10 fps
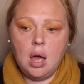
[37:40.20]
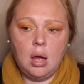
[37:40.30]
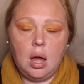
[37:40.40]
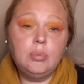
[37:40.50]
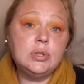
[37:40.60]

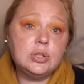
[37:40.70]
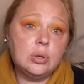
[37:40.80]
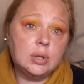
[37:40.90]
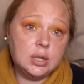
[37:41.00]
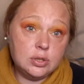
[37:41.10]
I was
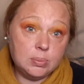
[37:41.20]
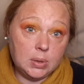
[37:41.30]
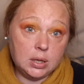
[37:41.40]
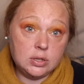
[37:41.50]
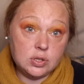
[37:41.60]
talking to
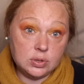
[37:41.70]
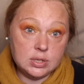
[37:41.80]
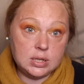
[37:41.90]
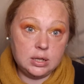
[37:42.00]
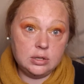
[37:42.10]
my son's
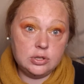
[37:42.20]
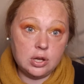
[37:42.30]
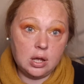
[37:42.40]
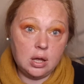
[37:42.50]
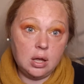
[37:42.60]

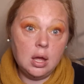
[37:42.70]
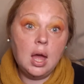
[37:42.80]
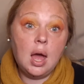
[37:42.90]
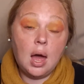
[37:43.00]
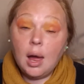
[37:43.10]
teacher,
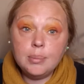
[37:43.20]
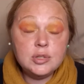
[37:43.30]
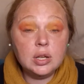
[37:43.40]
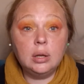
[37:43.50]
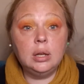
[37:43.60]

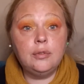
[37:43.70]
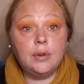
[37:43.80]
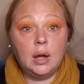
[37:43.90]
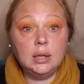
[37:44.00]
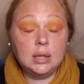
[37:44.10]
absolutely
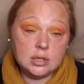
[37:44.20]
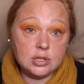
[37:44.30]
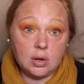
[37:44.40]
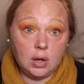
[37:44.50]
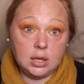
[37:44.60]
fine, then
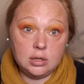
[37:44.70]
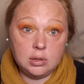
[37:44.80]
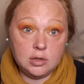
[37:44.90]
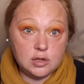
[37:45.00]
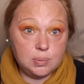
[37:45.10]
started
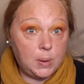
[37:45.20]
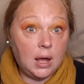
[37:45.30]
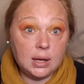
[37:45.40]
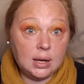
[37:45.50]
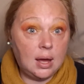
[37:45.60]

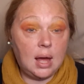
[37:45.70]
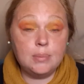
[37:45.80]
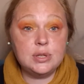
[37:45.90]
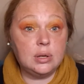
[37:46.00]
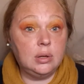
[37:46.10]
spouting out
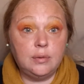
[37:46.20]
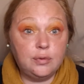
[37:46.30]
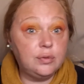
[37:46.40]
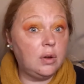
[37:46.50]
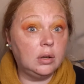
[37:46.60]
absolute
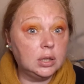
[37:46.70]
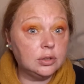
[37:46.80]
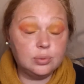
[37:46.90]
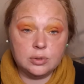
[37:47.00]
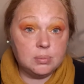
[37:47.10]

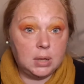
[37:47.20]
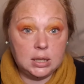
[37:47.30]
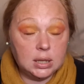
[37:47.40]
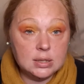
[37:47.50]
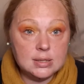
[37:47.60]
frolics, wasn't
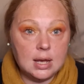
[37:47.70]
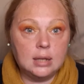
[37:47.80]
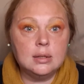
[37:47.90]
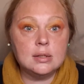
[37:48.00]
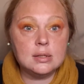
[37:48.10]
making
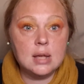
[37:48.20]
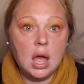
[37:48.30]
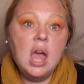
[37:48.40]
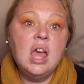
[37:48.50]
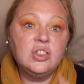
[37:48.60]
sense.
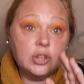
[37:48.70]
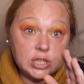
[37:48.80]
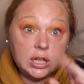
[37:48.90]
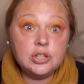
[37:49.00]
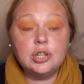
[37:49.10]
The
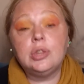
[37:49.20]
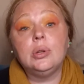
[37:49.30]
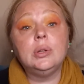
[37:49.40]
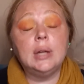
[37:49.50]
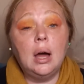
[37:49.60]
teacher
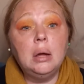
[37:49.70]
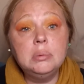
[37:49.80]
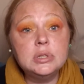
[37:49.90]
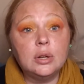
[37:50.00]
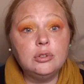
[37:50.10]
thought that I
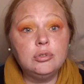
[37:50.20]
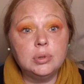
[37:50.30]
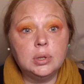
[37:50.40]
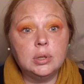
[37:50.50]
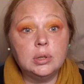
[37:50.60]
was on
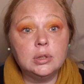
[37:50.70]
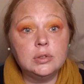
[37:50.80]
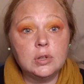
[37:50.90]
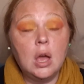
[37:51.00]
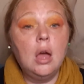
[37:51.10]

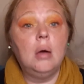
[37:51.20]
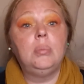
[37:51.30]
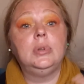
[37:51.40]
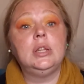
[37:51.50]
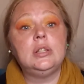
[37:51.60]
drugs,
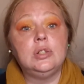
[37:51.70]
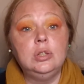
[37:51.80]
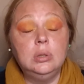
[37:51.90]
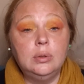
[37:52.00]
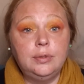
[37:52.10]
but this
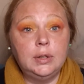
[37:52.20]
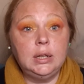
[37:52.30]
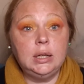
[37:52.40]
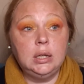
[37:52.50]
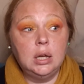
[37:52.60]

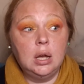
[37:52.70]
lovely